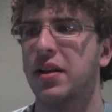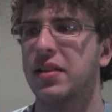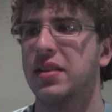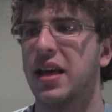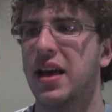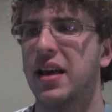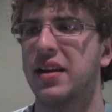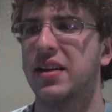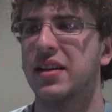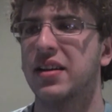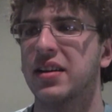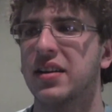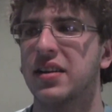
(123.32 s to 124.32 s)

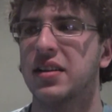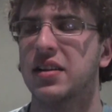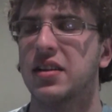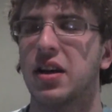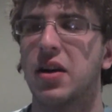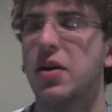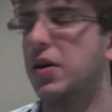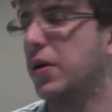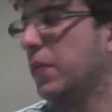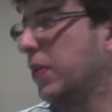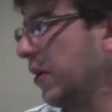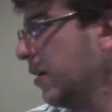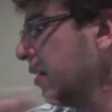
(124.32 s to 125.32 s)
that
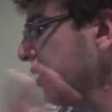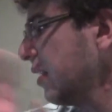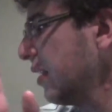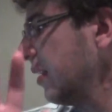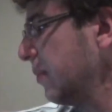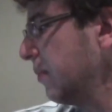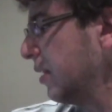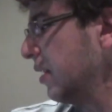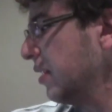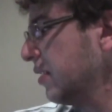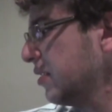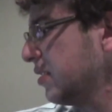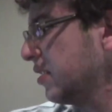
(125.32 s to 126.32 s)
apparently
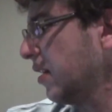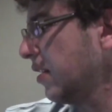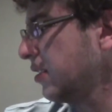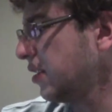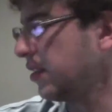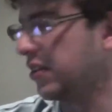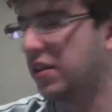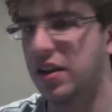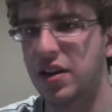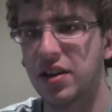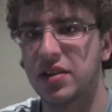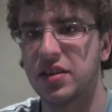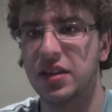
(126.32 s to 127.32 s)
means
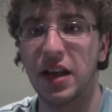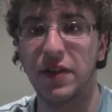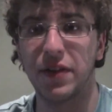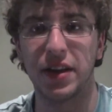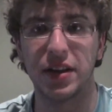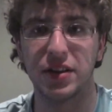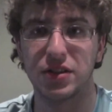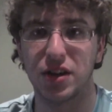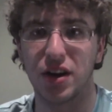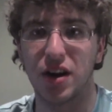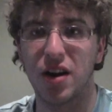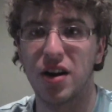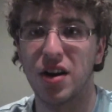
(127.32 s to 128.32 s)
something significant to
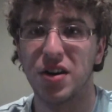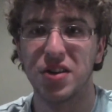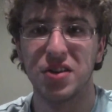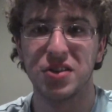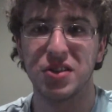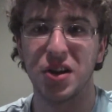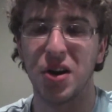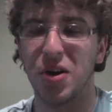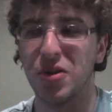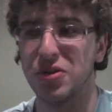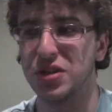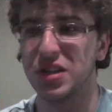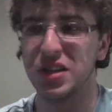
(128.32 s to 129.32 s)
her.
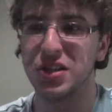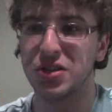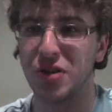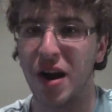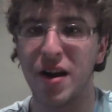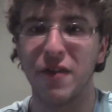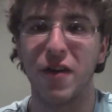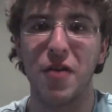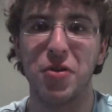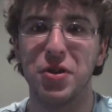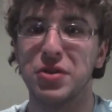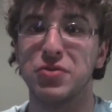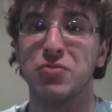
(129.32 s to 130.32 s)
So she's trying to
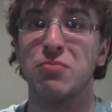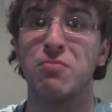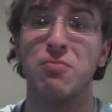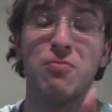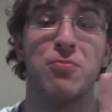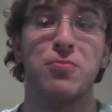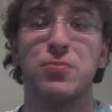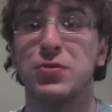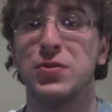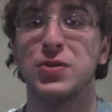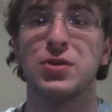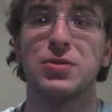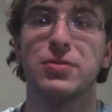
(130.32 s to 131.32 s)
find this
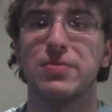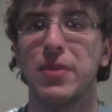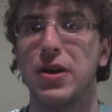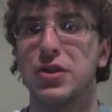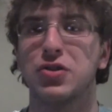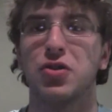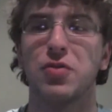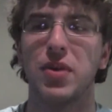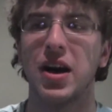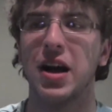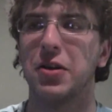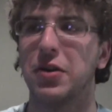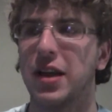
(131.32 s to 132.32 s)
special
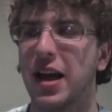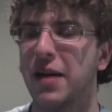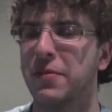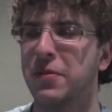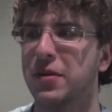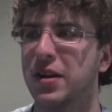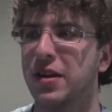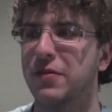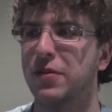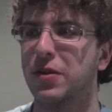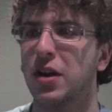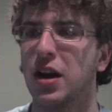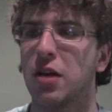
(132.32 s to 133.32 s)
bottle cap or
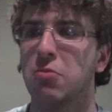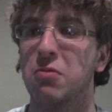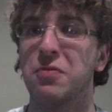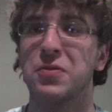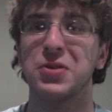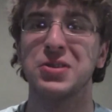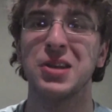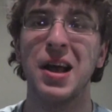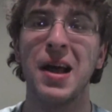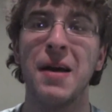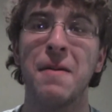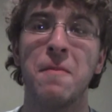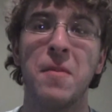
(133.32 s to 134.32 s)
whatever with this
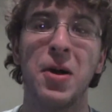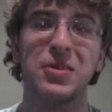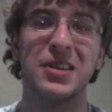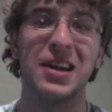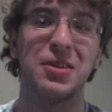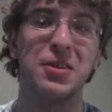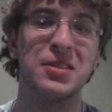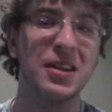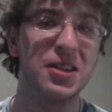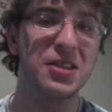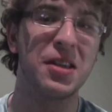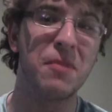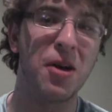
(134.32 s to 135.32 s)
metal detector. It's not
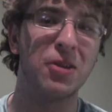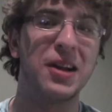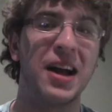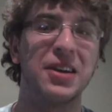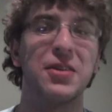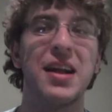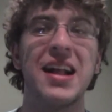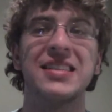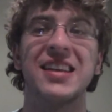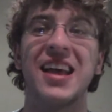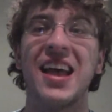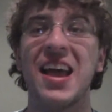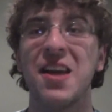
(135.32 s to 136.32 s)
just a metal detector, it's
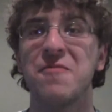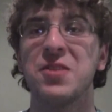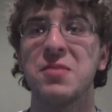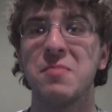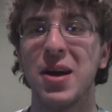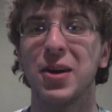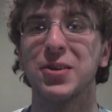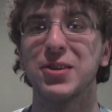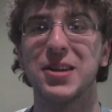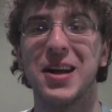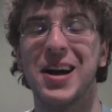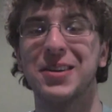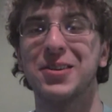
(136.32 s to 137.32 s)
a heavy metal
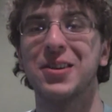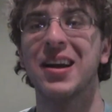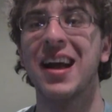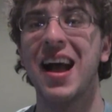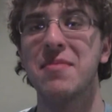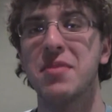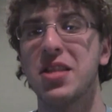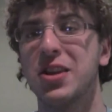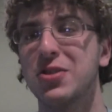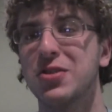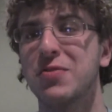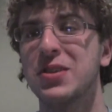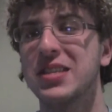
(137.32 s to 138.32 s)
detector. And you may think to
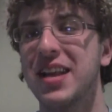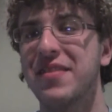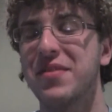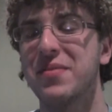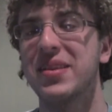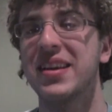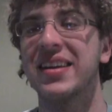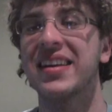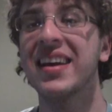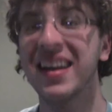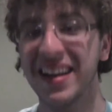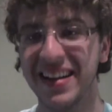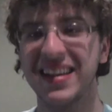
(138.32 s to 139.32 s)
yourself, what does that even mean?
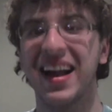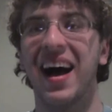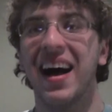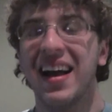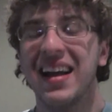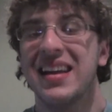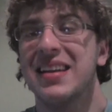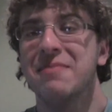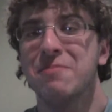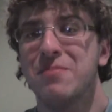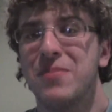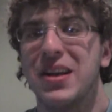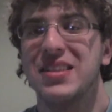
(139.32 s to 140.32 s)
Yeah,
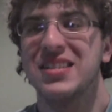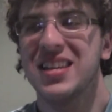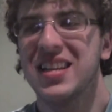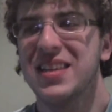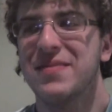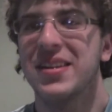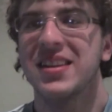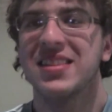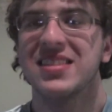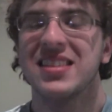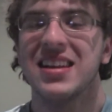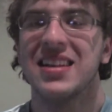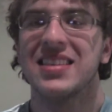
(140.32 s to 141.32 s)
it basically
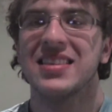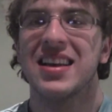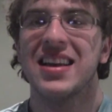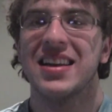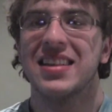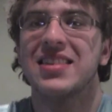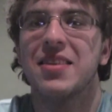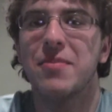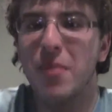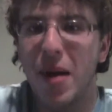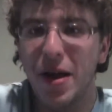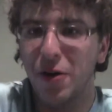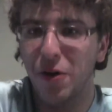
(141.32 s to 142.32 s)
means it's like the
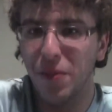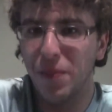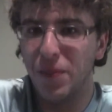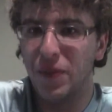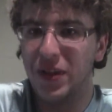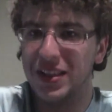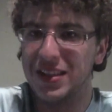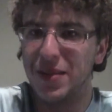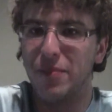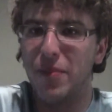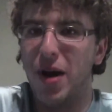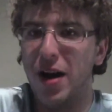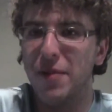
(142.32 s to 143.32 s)
metal, like the
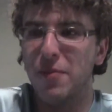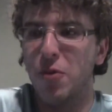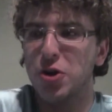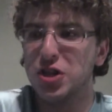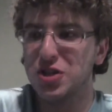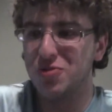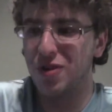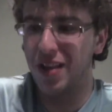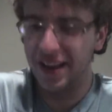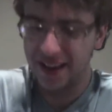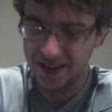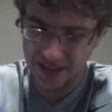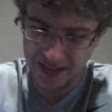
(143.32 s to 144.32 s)
bottom portion where
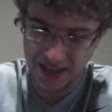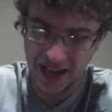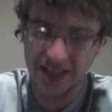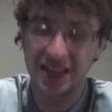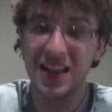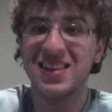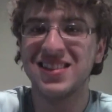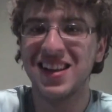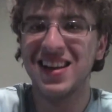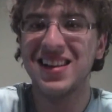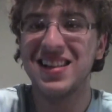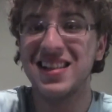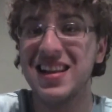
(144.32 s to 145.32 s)
like it detects things.
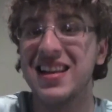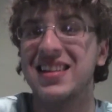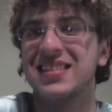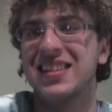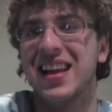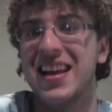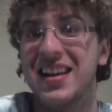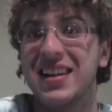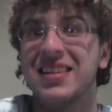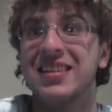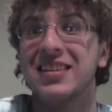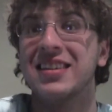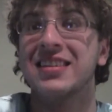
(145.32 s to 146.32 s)
It's like
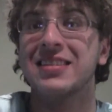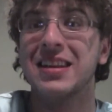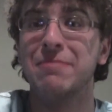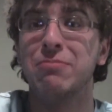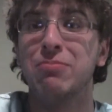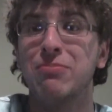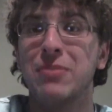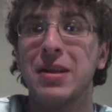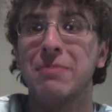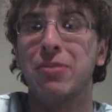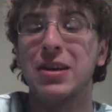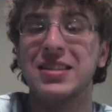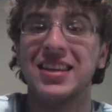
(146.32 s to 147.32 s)

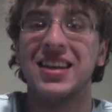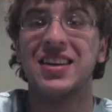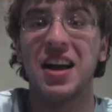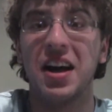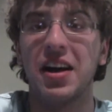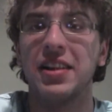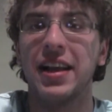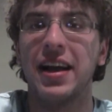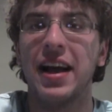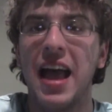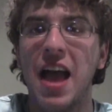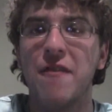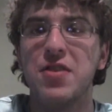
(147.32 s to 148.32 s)
it plays like
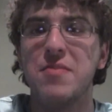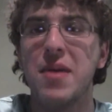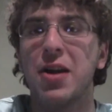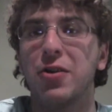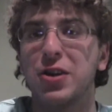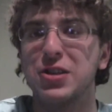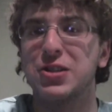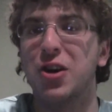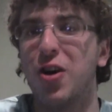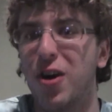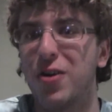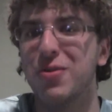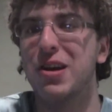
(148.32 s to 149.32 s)
a heavy metal
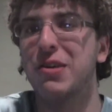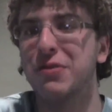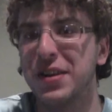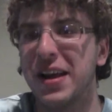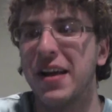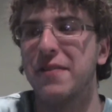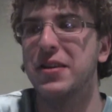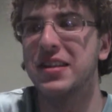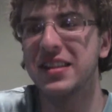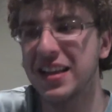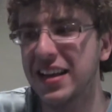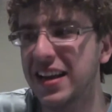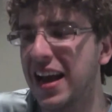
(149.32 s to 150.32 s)
guitar riff and
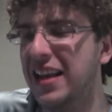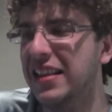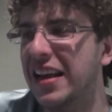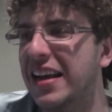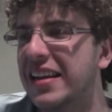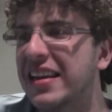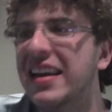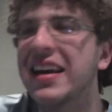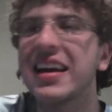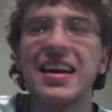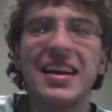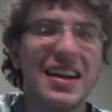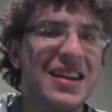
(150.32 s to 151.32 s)
everything, and like
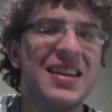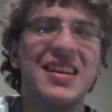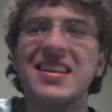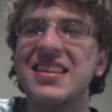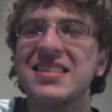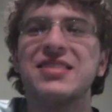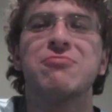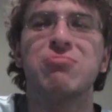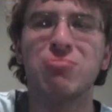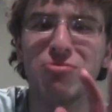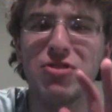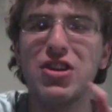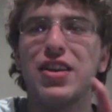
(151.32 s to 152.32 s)
it's
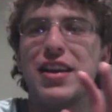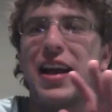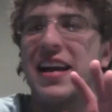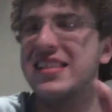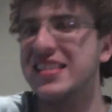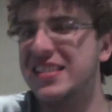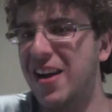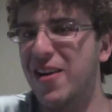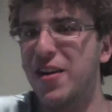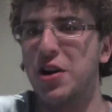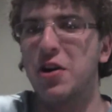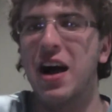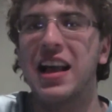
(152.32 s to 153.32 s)
really
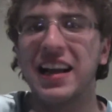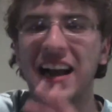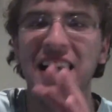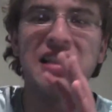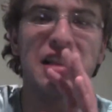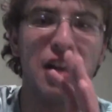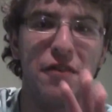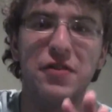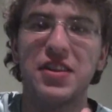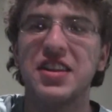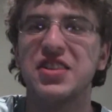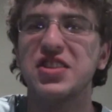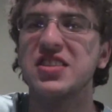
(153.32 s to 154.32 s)
hysterical. Like, I love
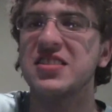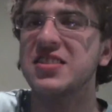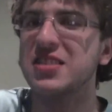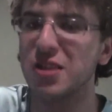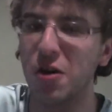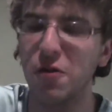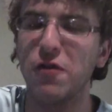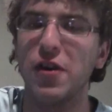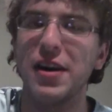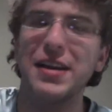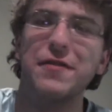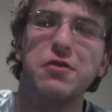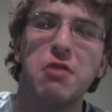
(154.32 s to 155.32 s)
it. It's just so
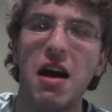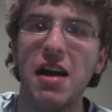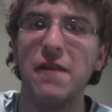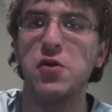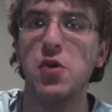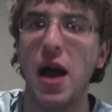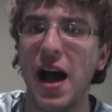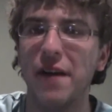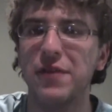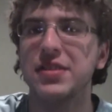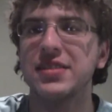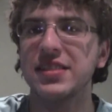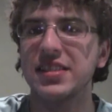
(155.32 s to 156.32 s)
funny. If you
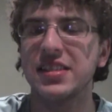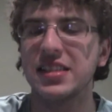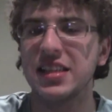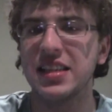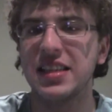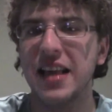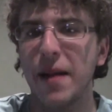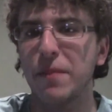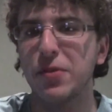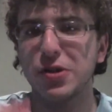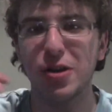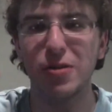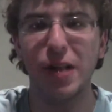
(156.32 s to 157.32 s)
haven't seen the
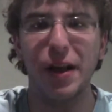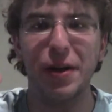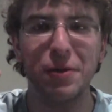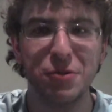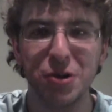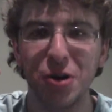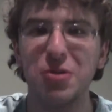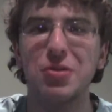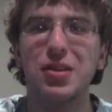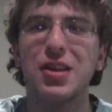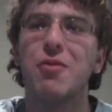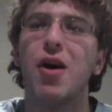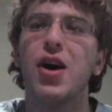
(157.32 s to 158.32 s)
episode, like,
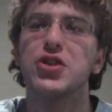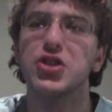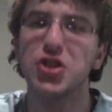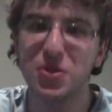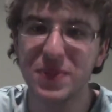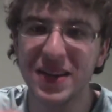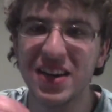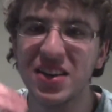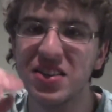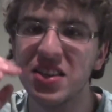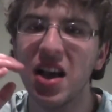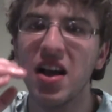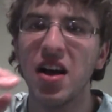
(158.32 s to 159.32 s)
totally watch it just
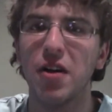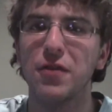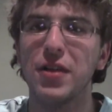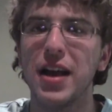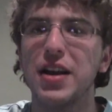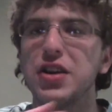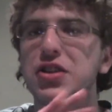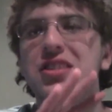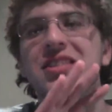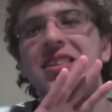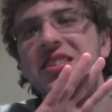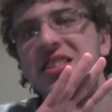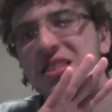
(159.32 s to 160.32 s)
because of that.
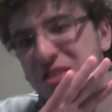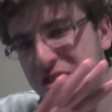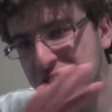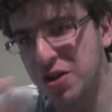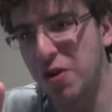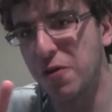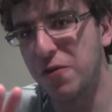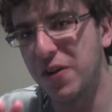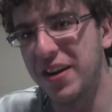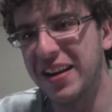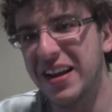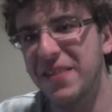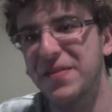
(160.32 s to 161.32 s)
It's so
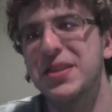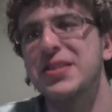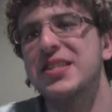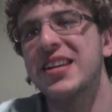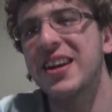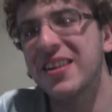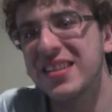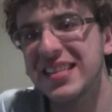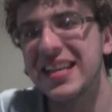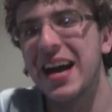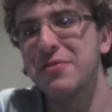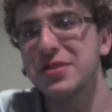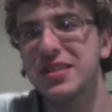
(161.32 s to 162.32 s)
funny. I mean,
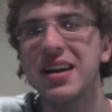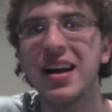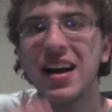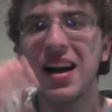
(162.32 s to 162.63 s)
seriously, I was